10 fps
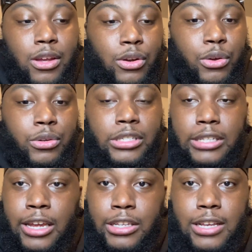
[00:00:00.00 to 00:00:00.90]
You know, you're just
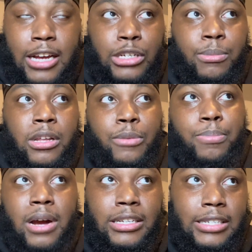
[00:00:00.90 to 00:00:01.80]
inside your mother
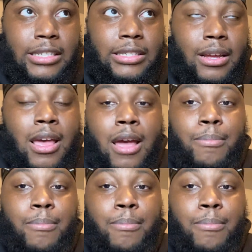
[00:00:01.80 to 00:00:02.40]
processing,